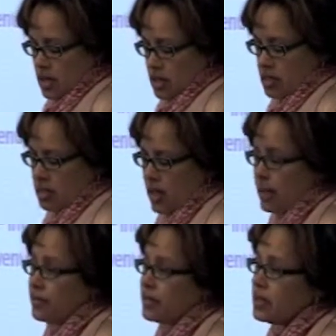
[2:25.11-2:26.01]
So South
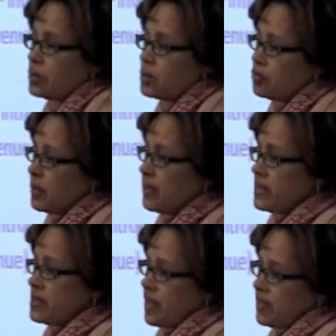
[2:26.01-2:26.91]
Africa would have been the
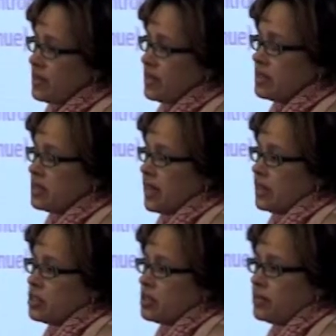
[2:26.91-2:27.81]
7th
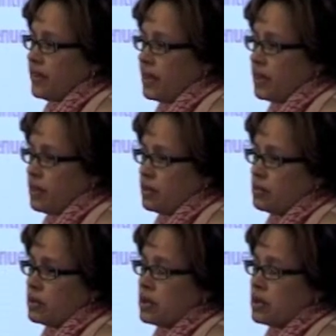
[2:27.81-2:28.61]
international venue.